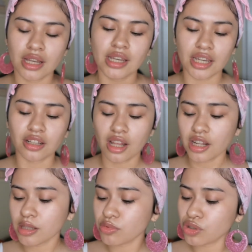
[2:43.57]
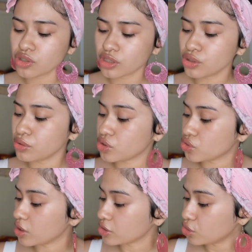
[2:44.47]
And a lot of them usually do
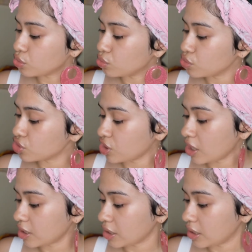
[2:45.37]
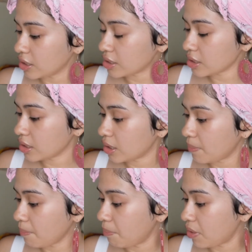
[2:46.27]
instruct to shake it,
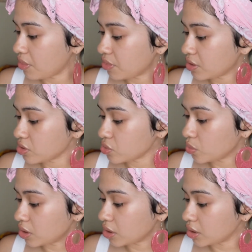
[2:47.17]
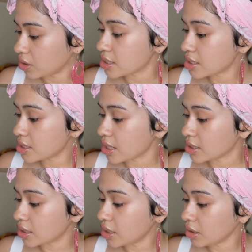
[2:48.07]
but this one
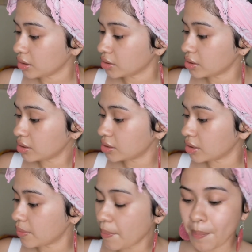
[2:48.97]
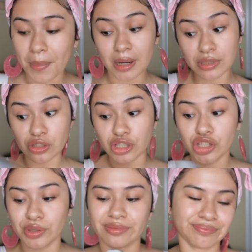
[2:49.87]
doesn't, but I'm still gonna do
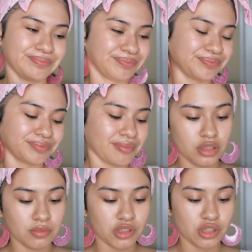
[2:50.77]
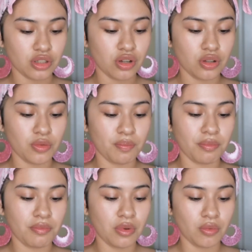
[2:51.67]
it. So I'm just gonna go
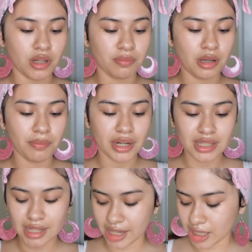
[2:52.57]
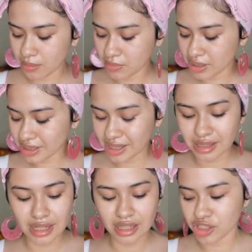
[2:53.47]
1 pump at a time. This is
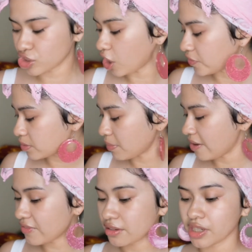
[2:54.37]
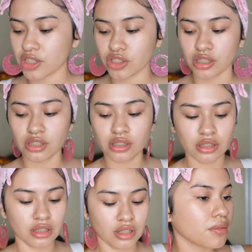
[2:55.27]
like a soft matte foundation.
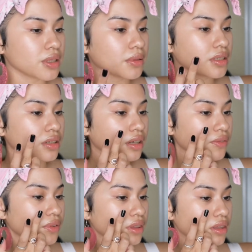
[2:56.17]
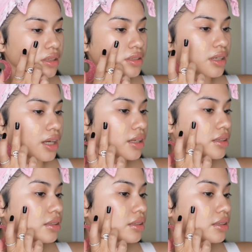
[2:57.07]
So I'm gonna start off with this side.